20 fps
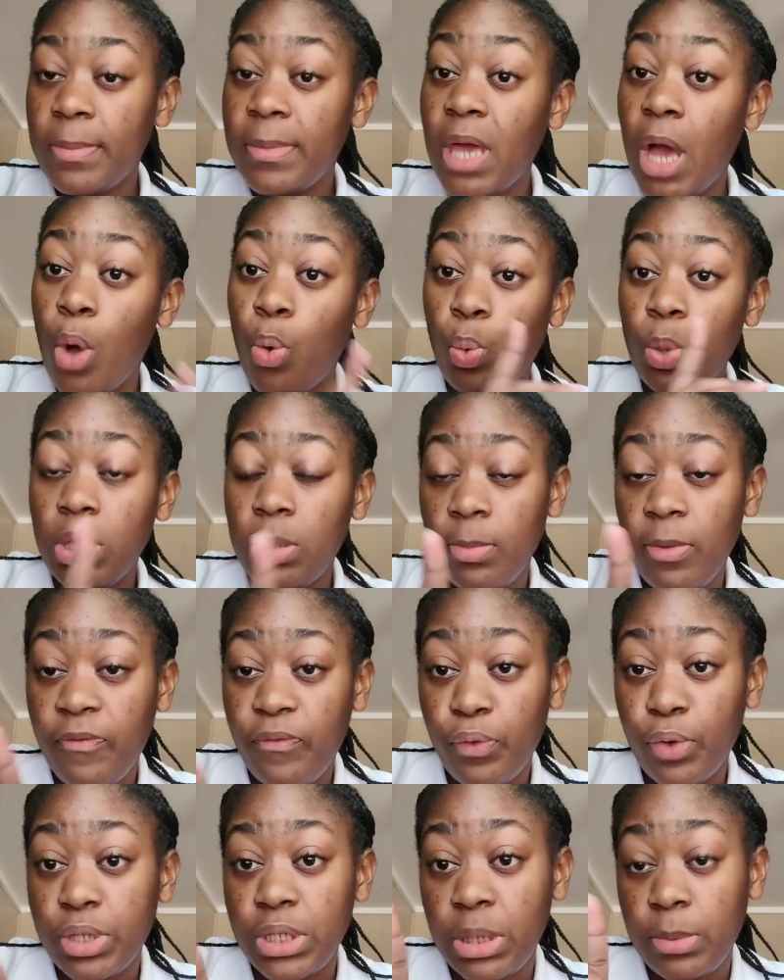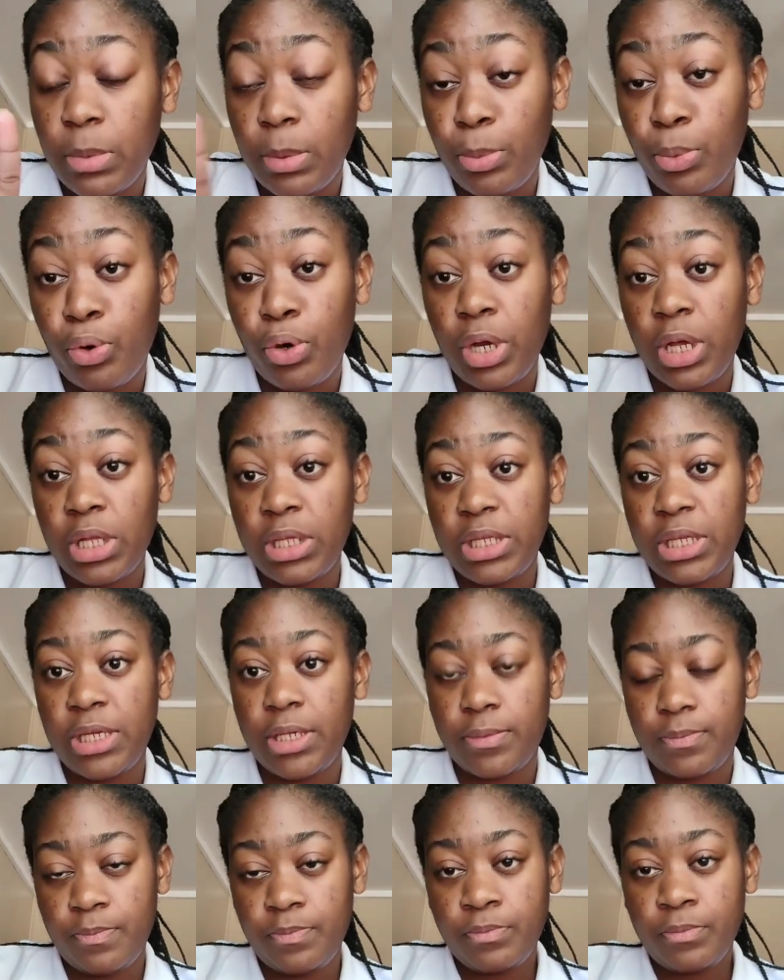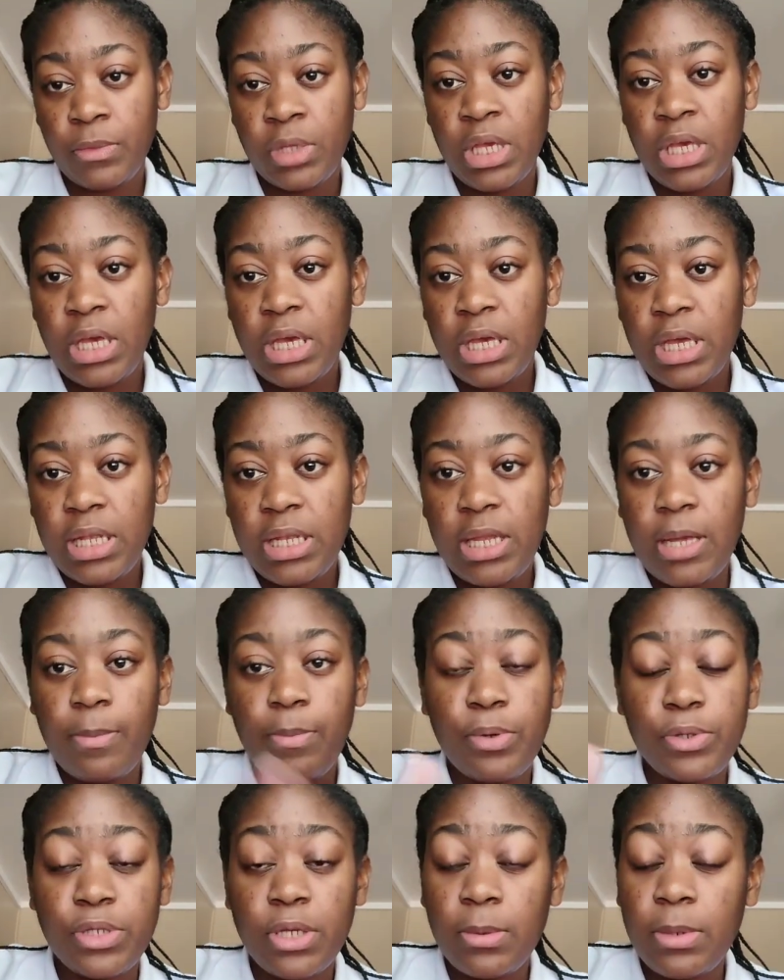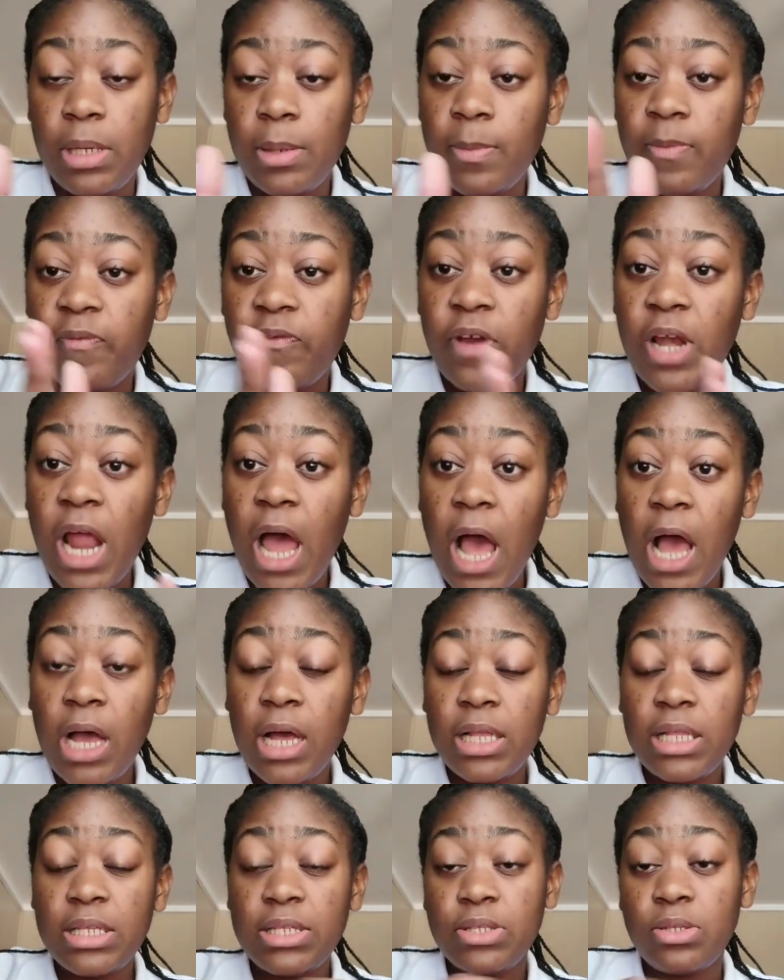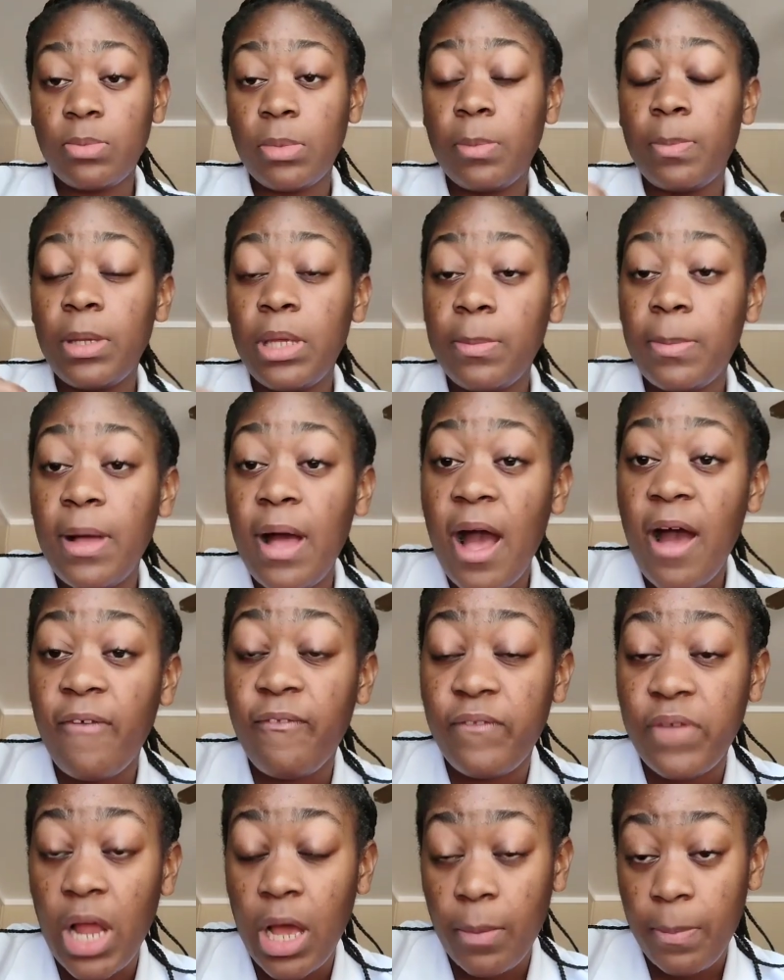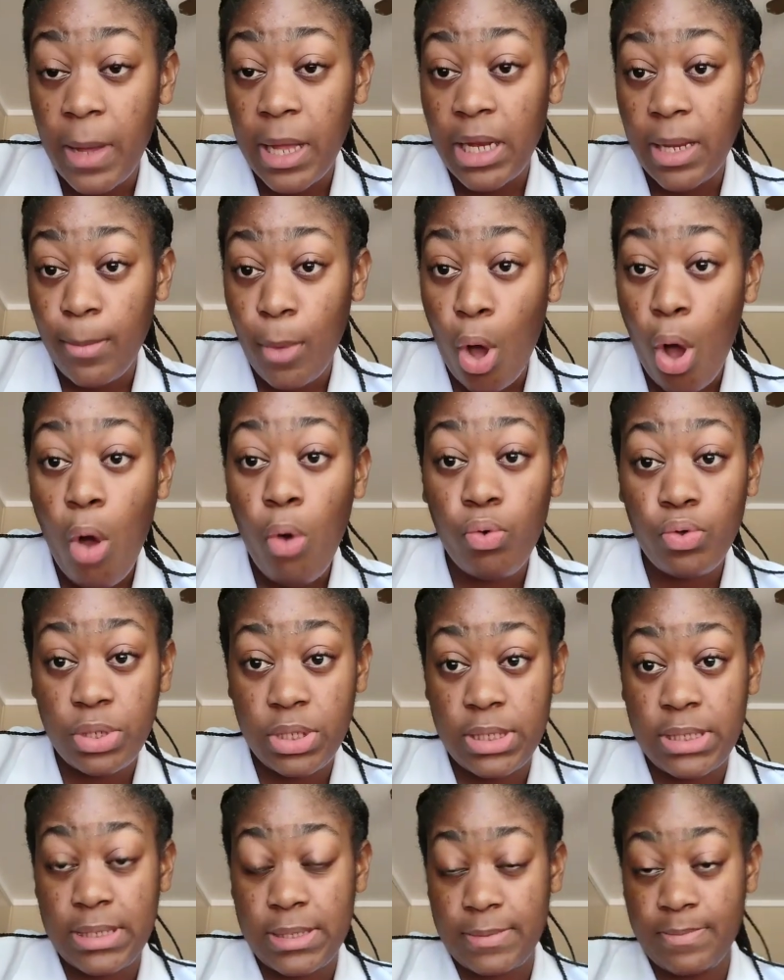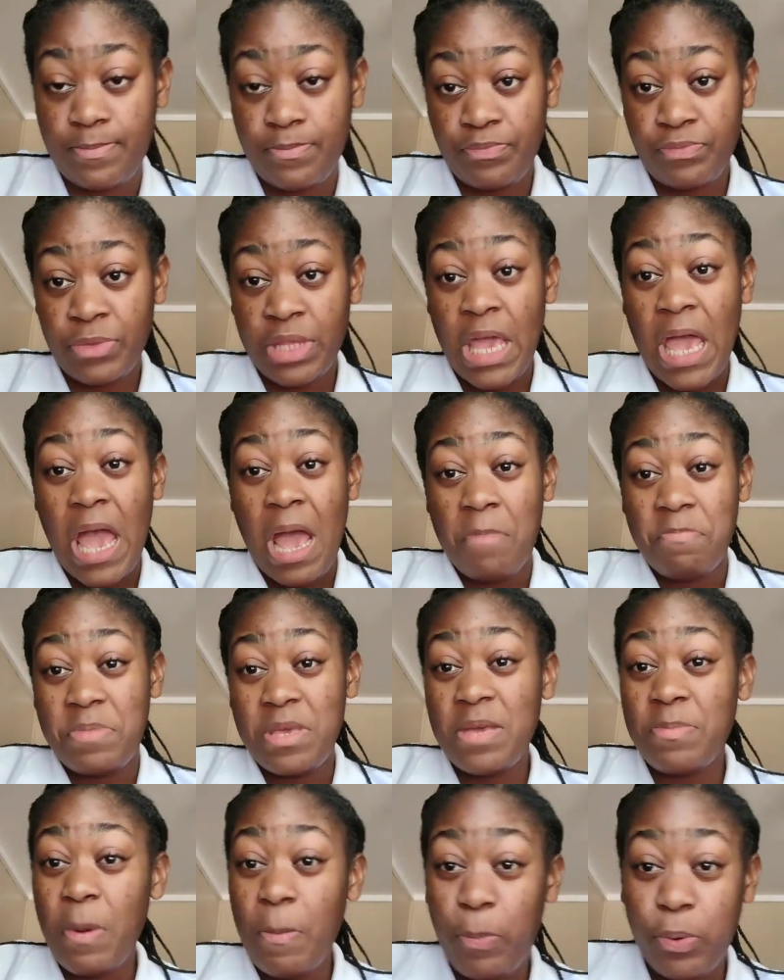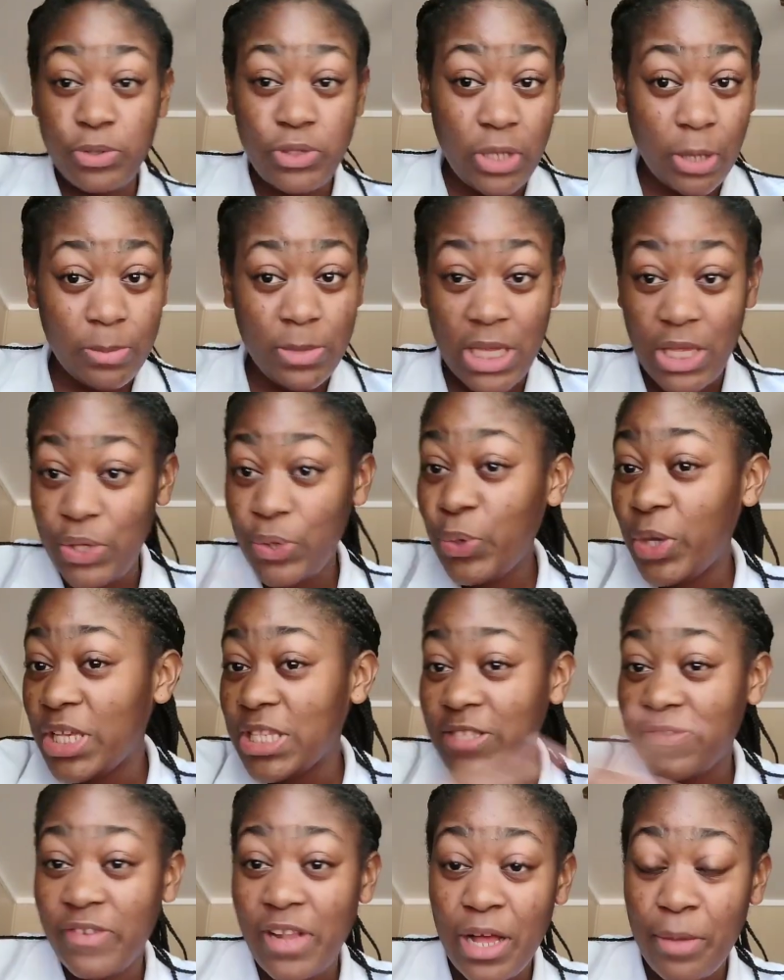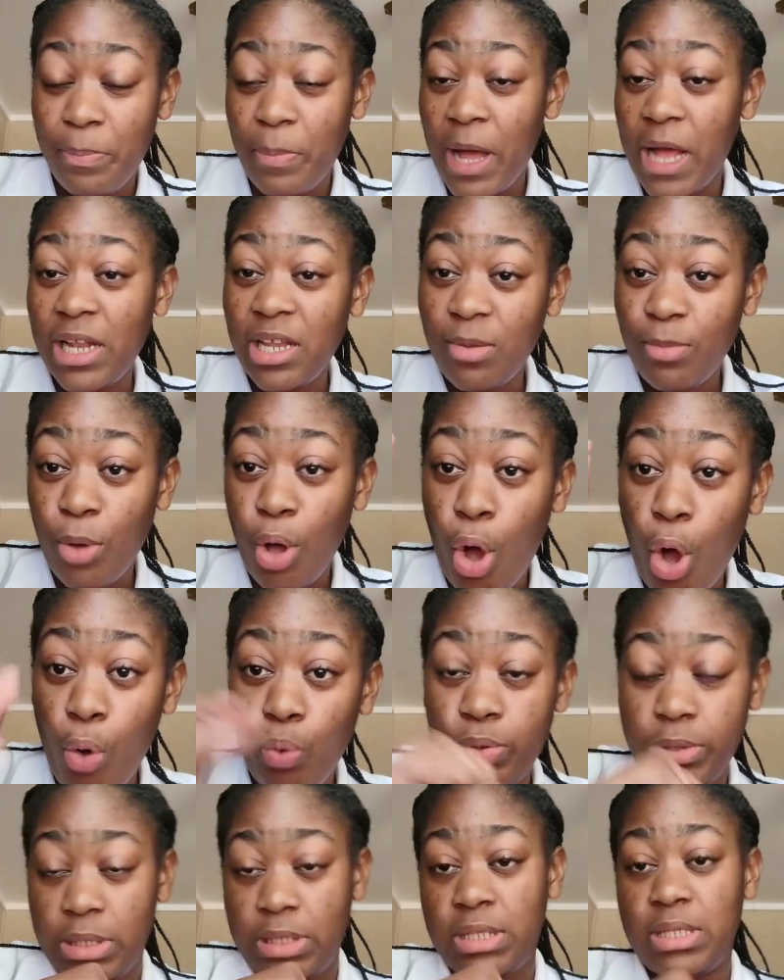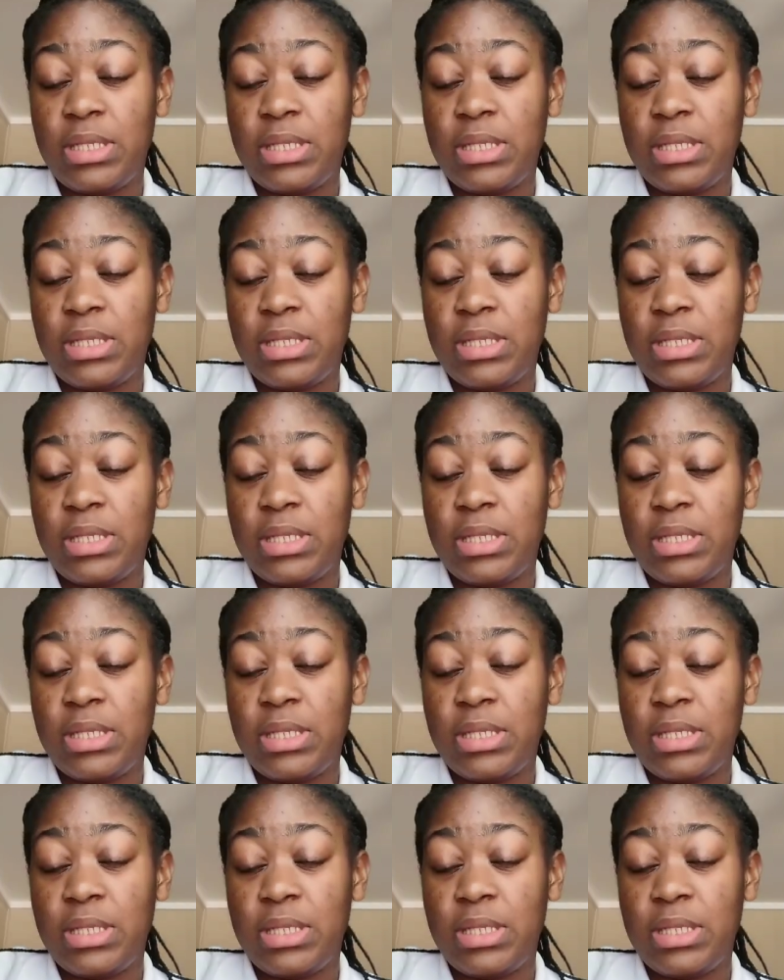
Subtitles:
a week before their Memorial Day. Then put up them flag. Listen to me, people have flag on them house. People put up the US flag on them house.